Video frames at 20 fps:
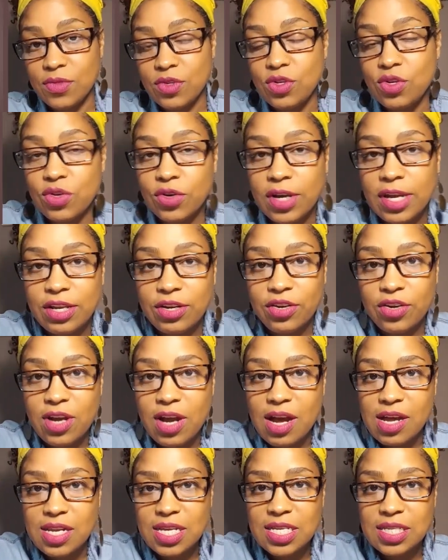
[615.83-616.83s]
your inner
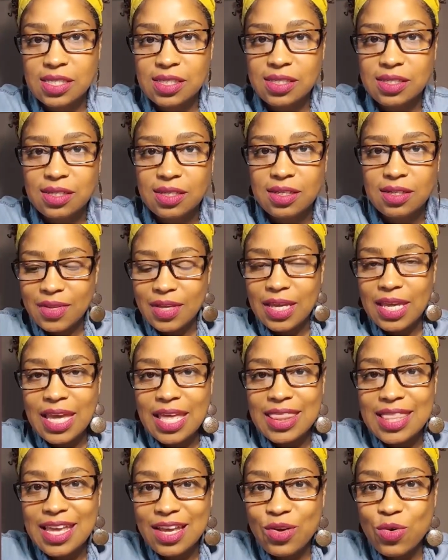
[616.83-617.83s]
goddess.
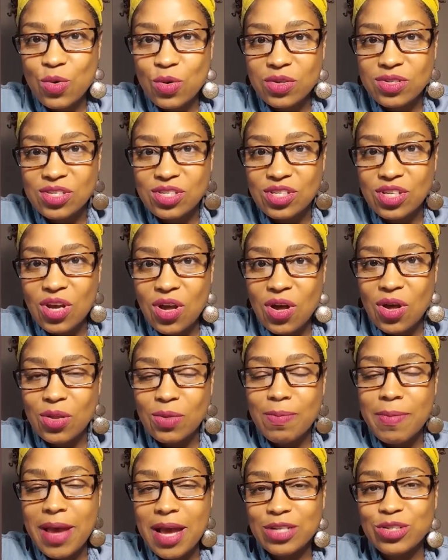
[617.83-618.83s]
Again, that course is
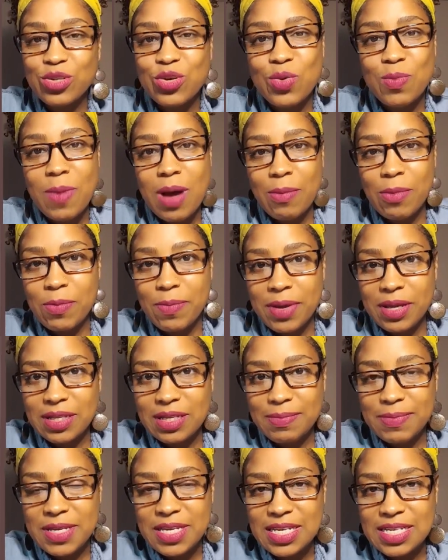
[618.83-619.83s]
called Magical Mama
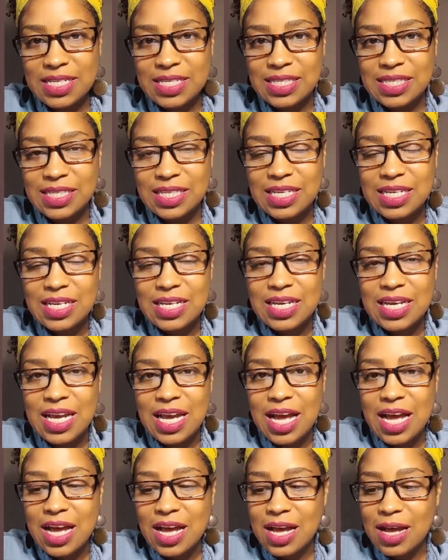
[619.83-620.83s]
Belly Beads.
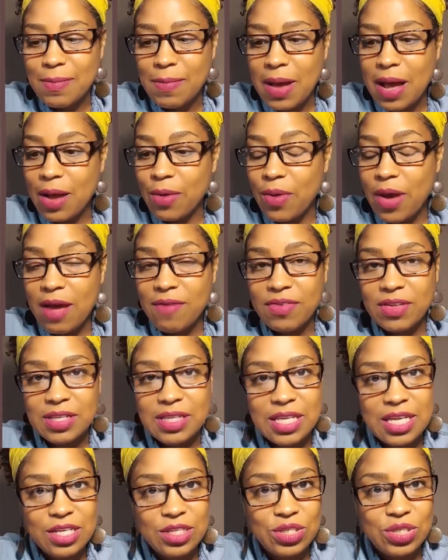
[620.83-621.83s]
I will have a
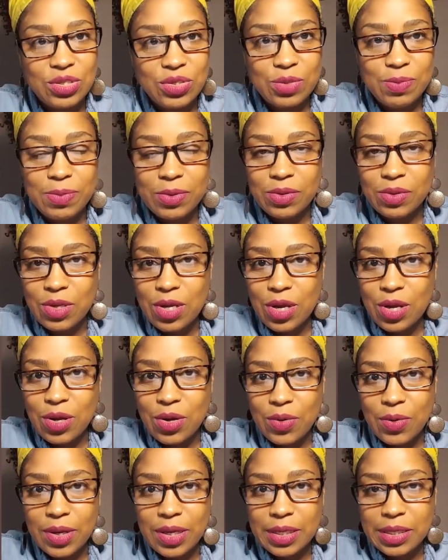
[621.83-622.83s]
link to it
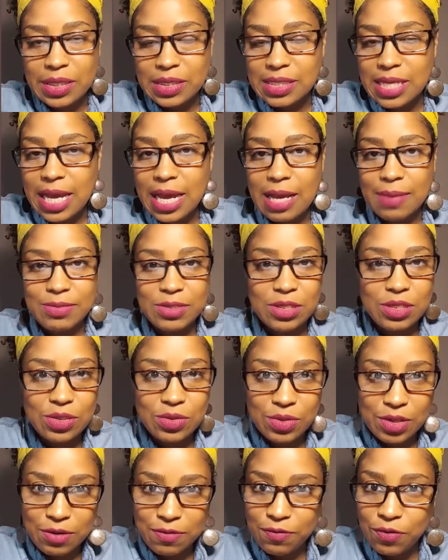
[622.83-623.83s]
below. It is
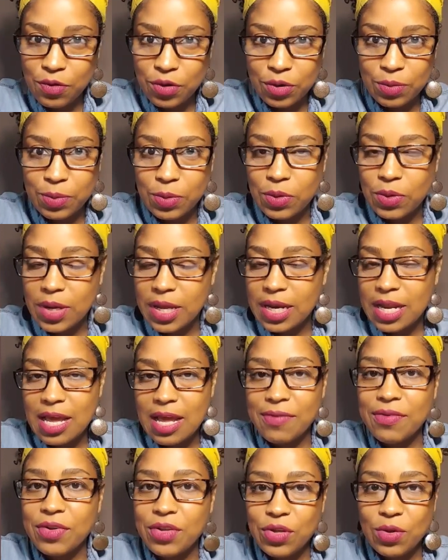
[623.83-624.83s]
absolutely affordable, and I
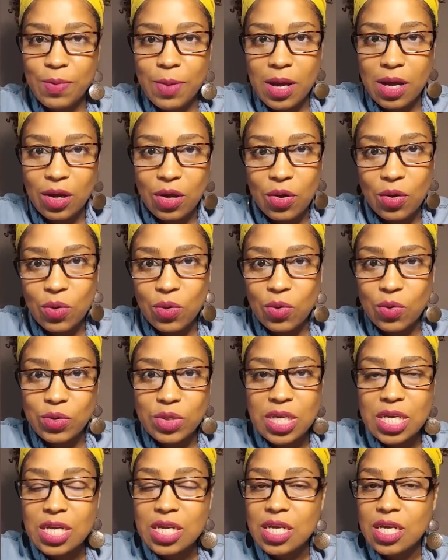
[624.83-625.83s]
have a coupon code